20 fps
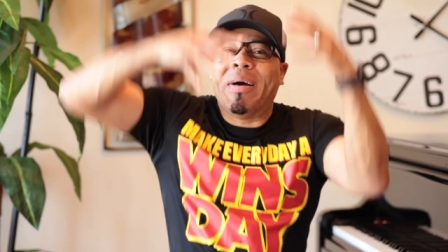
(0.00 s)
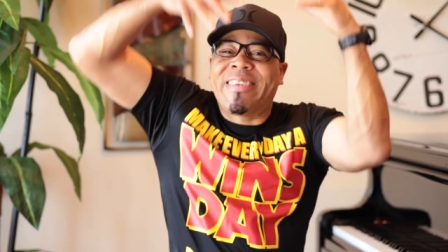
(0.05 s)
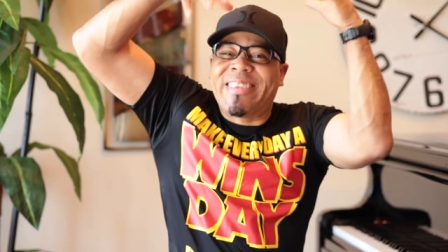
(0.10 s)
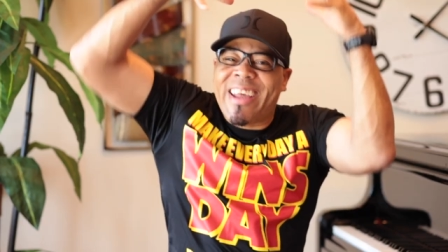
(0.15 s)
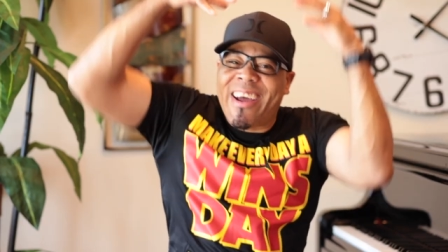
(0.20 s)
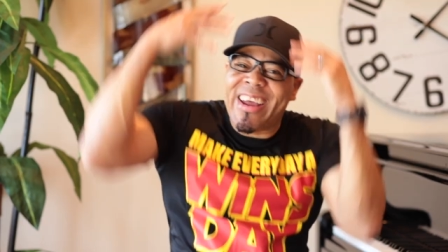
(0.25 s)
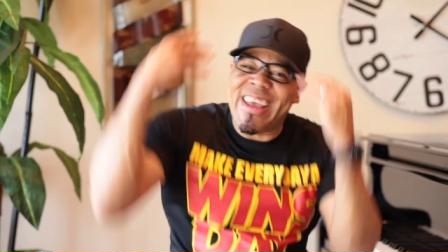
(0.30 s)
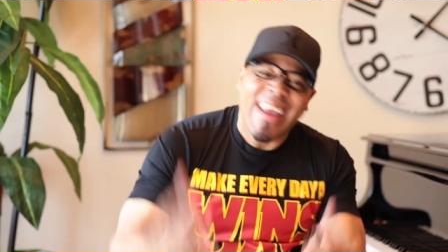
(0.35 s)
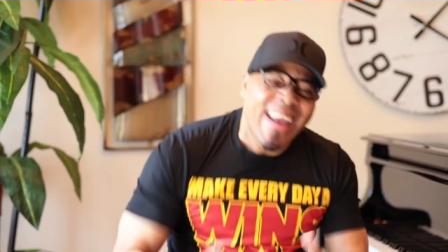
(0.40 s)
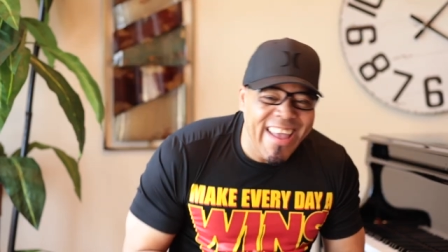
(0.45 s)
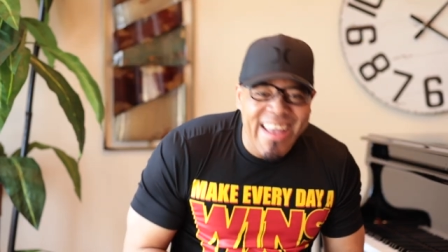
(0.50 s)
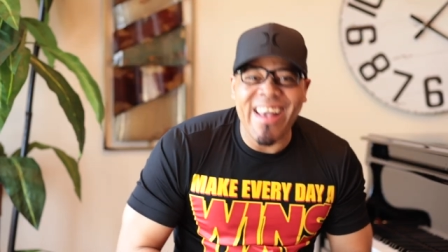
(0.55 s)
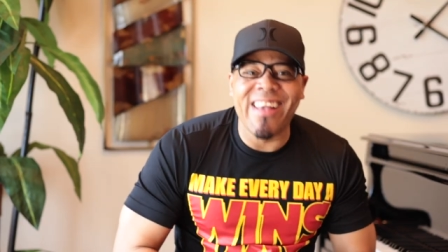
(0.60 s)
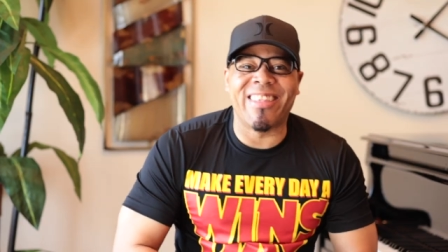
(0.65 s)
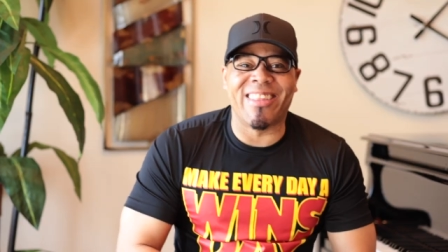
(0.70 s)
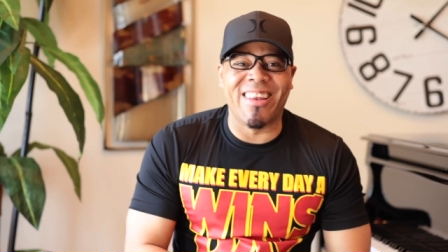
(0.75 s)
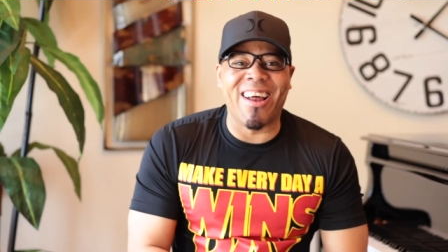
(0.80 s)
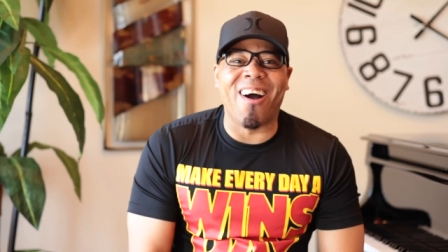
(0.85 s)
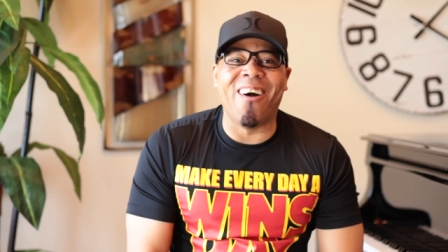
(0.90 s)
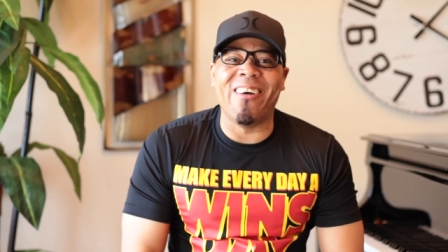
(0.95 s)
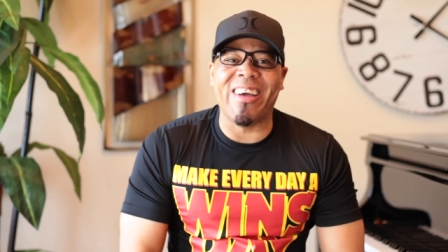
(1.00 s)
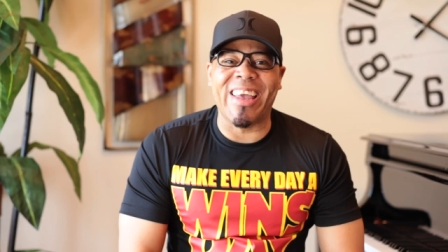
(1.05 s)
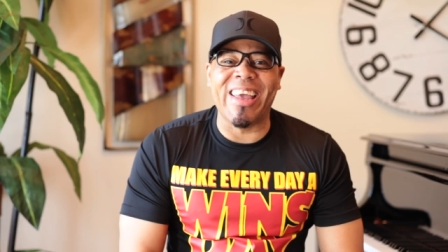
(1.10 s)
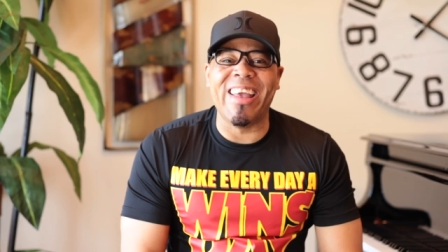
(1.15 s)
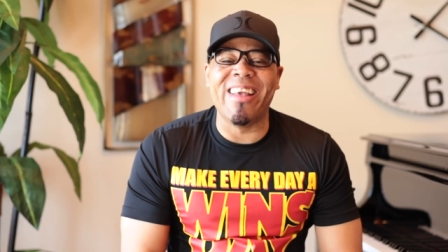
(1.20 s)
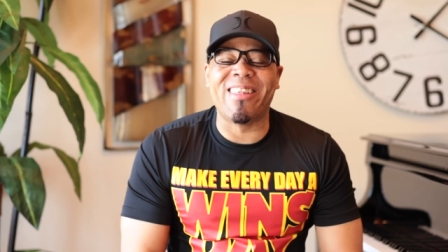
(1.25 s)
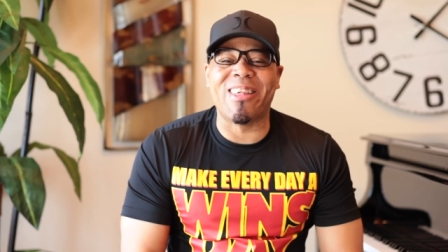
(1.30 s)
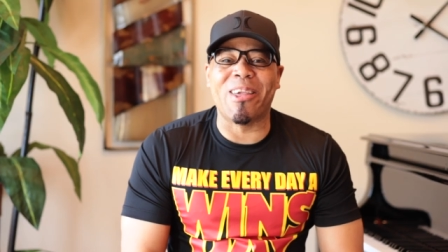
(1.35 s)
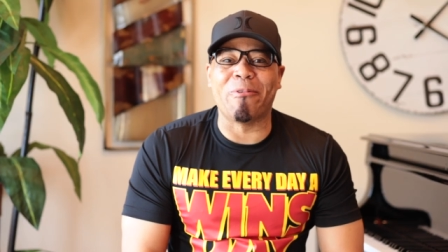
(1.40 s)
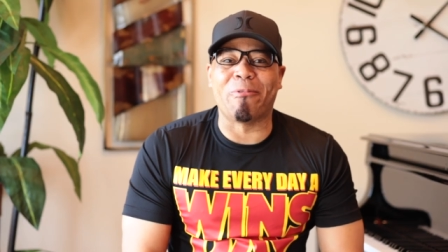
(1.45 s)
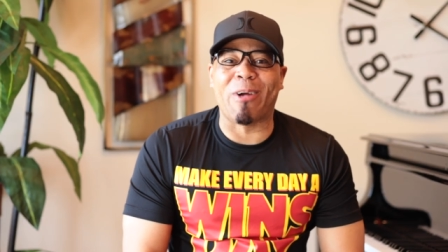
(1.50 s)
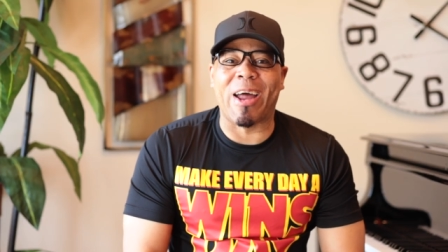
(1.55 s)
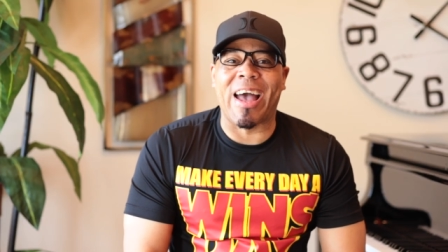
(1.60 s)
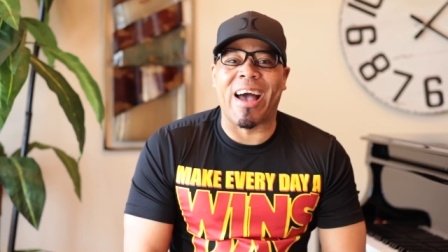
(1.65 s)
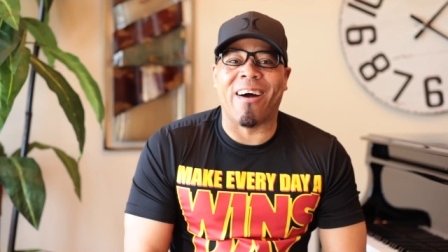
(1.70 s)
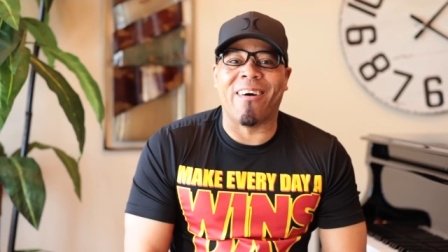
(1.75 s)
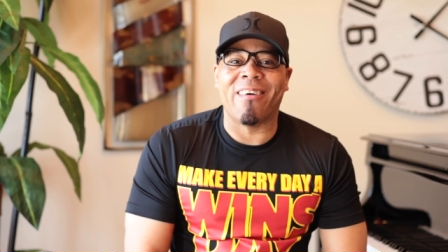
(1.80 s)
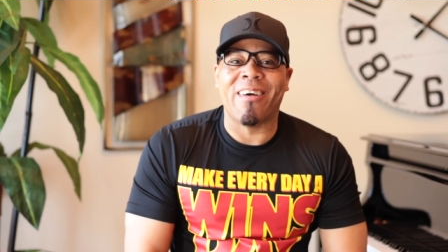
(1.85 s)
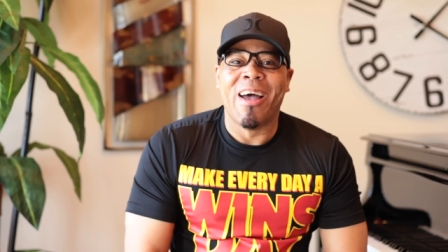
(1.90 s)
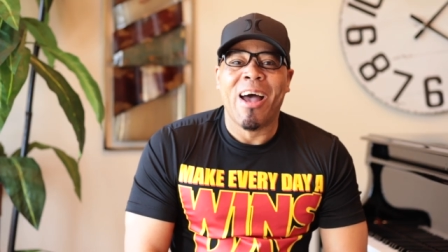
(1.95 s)
but there is no easy
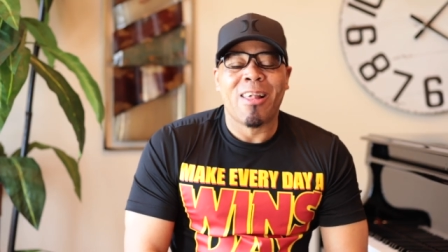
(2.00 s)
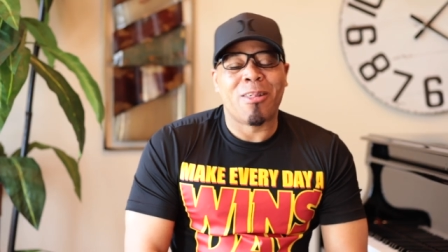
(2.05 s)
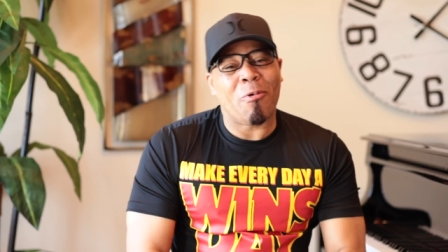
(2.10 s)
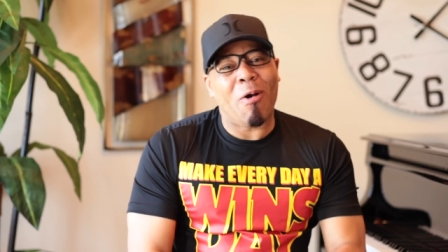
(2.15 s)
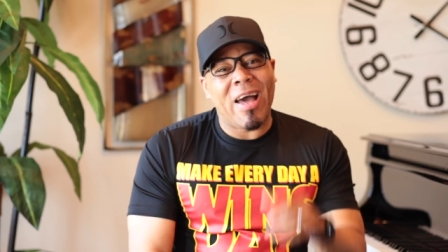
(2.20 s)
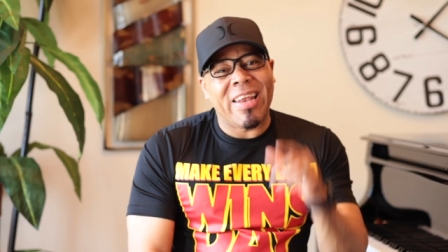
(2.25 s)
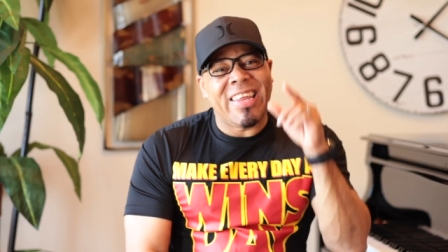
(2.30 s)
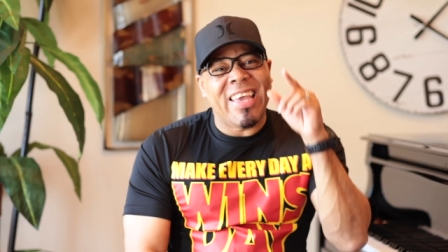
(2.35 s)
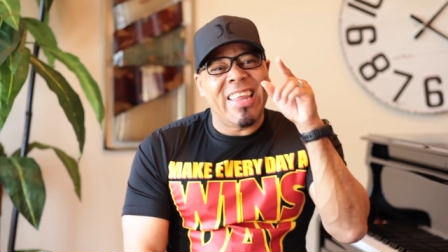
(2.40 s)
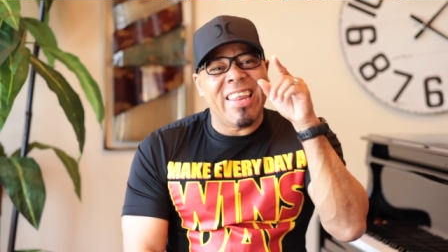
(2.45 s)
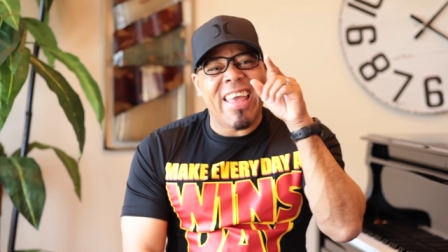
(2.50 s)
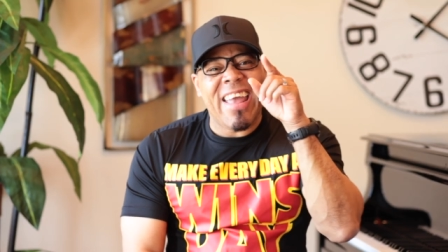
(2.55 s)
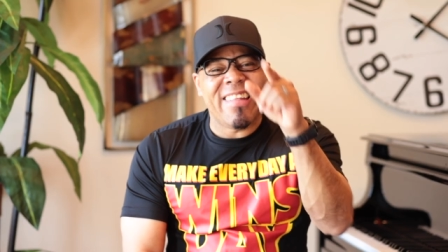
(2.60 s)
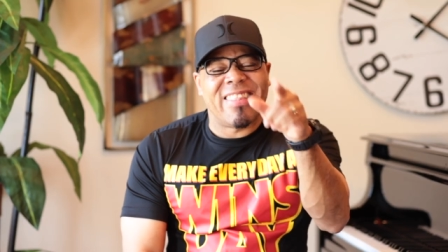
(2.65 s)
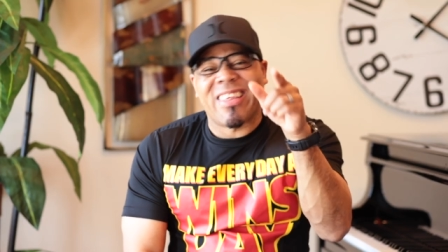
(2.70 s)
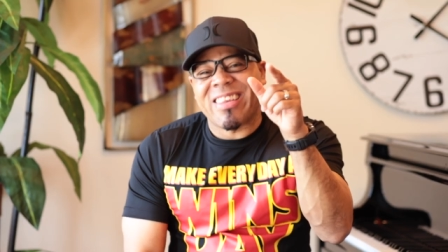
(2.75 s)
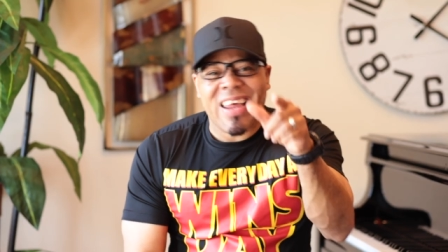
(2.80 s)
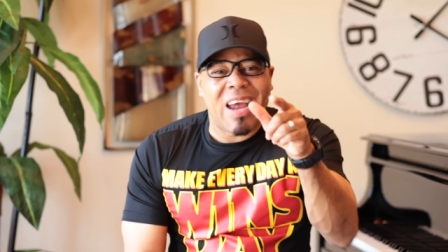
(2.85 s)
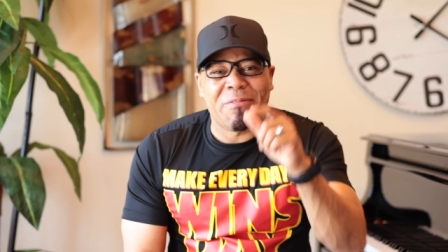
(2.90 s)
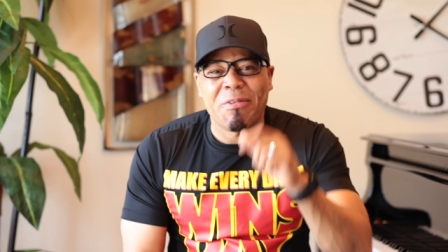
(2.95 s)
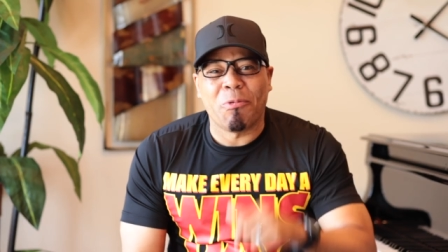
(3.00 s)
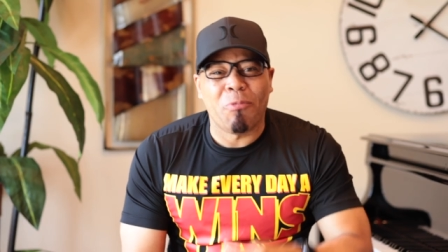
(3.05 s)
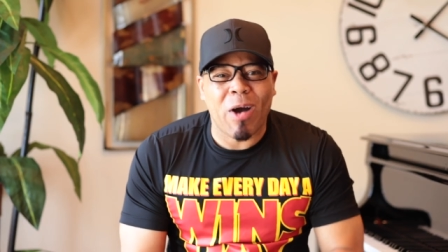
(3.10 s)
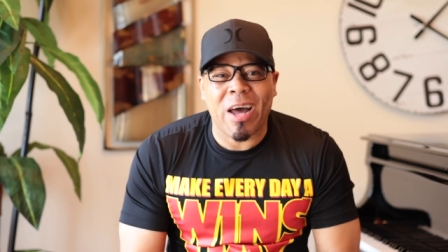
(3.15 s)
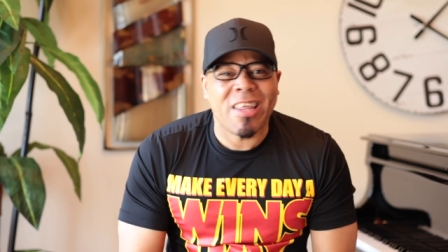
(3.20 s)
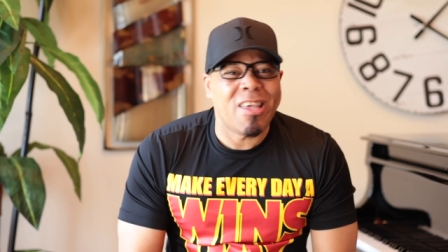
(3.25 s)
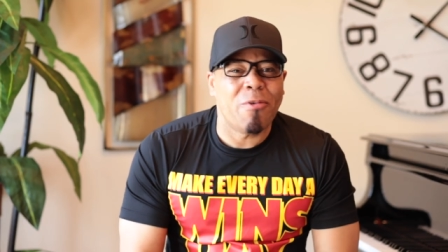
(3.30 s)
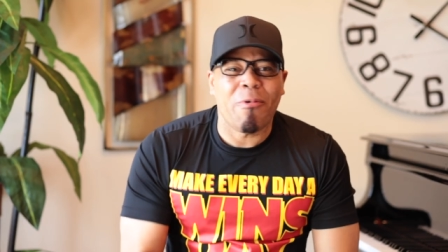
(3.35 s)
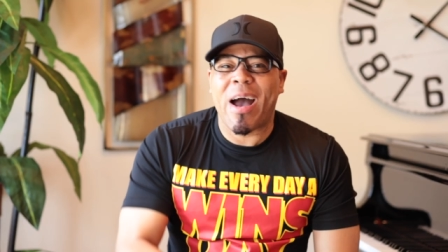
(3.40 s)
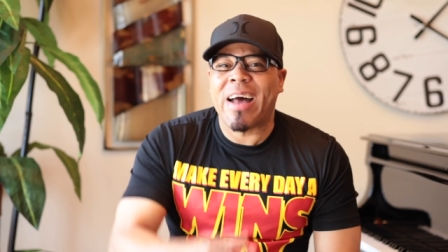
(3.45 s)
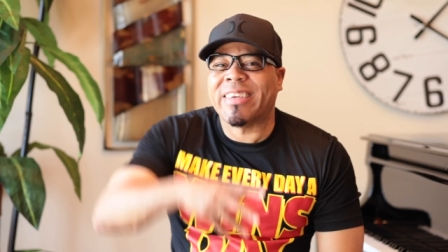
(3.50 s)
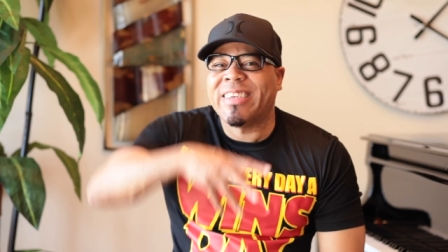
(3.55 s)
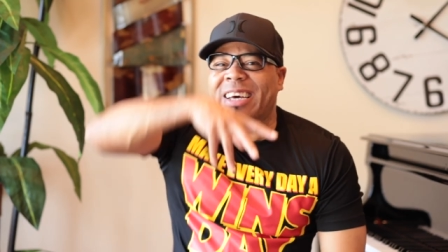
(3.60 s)
route. So I need each and every one of you